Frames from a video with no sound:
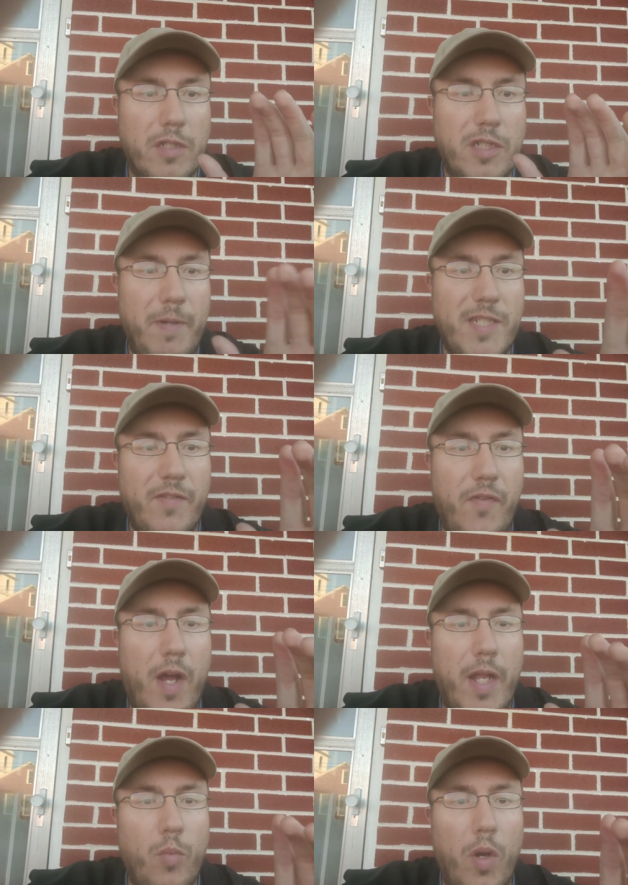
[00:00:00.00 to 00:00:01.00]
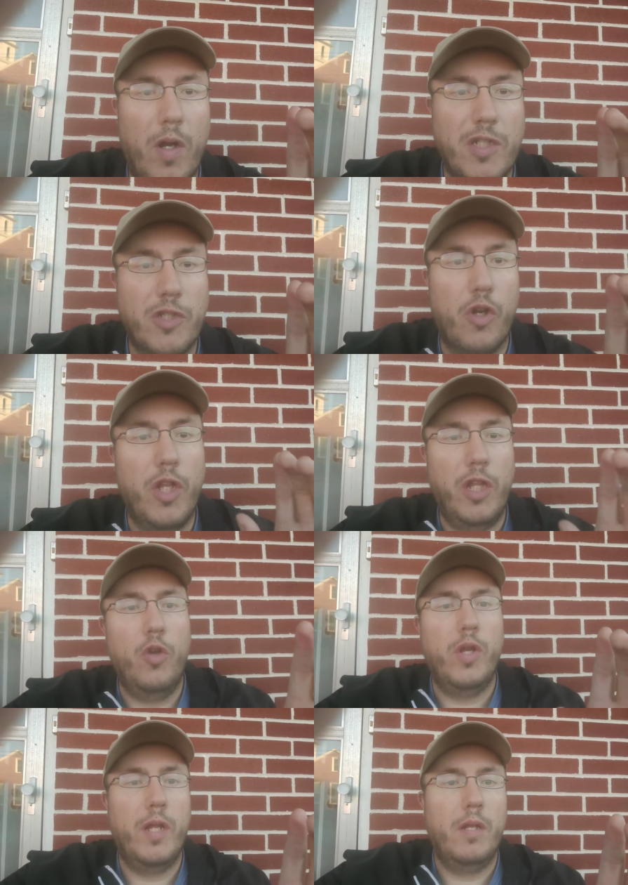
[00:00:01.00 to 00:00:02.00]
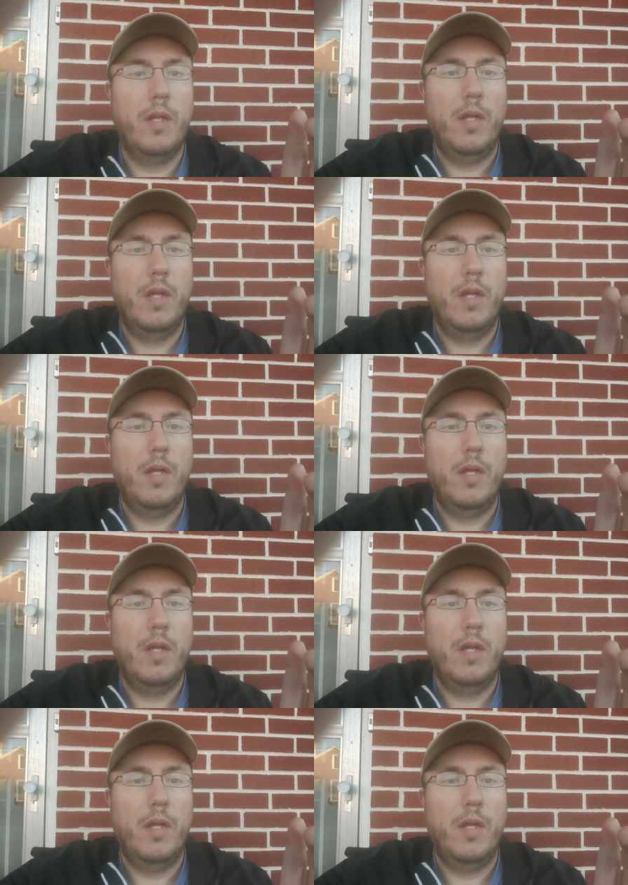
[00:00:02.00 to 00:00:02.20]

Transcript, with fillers: they're specifying where a certain unit